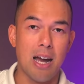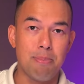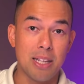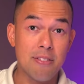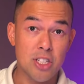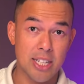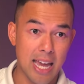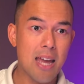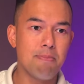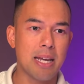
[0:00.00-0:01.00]
I believe she
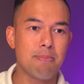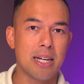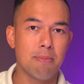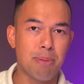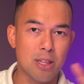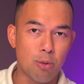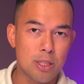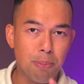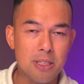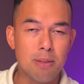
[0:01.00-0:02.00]
can make money, but the
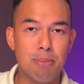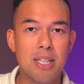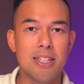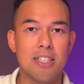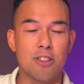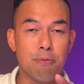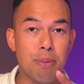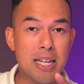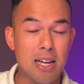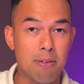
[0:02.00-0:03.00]
responsibilities of
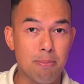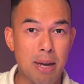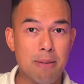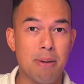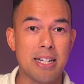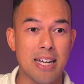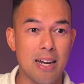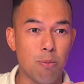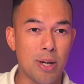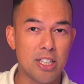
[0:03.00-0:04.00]
being able to make money
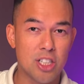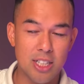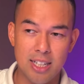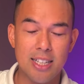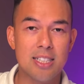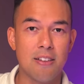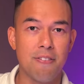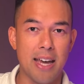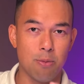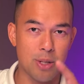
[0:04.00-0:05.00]
and when shit hits the
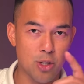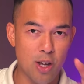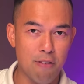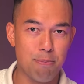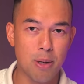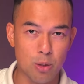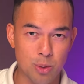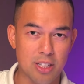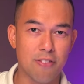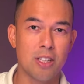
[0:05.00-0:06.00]
fan, when you have bills,
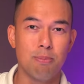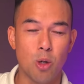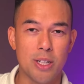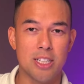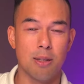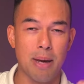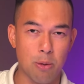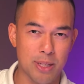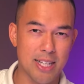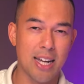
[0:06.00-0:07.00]
when you've got the mortgage to pay,
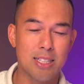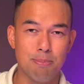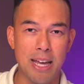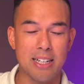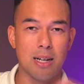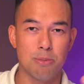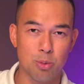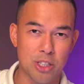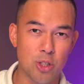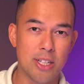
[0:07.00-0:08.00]
when tax man comes,
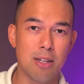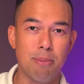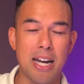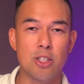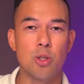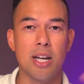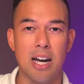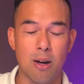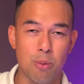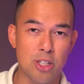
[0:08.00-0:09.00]
when you need to buy a new
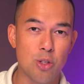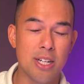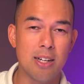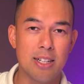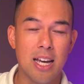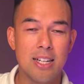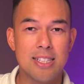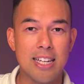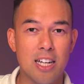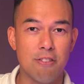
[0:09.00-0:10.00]
car, when you need to
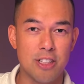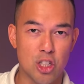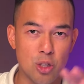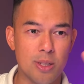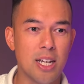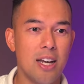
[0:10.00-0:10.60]
take care of insurance,